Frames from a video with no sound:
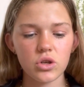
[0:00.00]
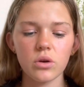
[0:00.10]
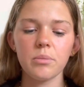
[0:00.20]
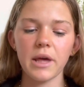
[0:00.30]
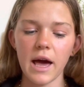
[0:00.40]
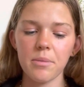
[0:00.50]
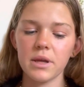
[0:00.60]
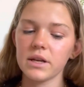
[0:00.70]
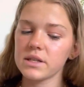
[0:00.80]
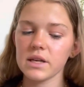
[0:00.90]
be happy
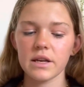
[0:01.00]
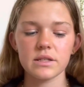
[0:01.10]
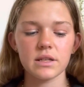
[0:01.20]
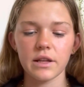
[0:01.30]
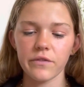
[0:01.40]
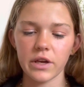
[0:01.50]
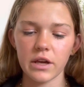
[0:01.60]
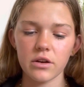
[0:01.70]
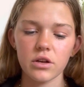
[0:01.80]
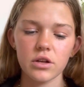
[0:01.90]
and excited to live again.